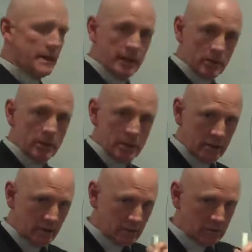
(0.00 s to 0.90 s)
And a
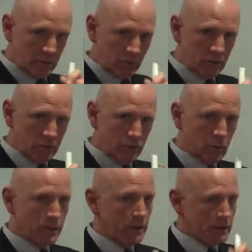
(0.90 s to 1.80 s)
word of
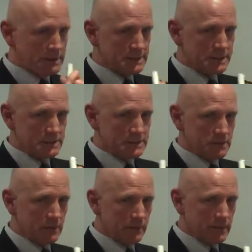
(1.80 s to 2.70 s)
warning: I see this
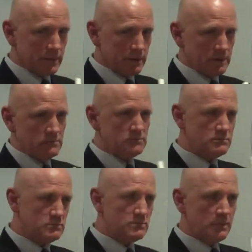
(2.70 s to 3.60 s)

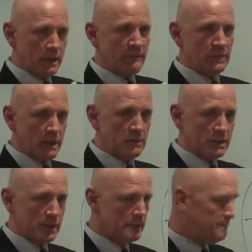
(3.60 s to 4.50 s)
every now and
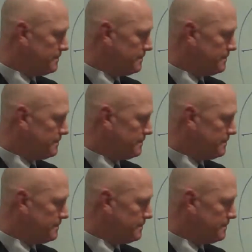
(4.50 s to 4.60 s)
again.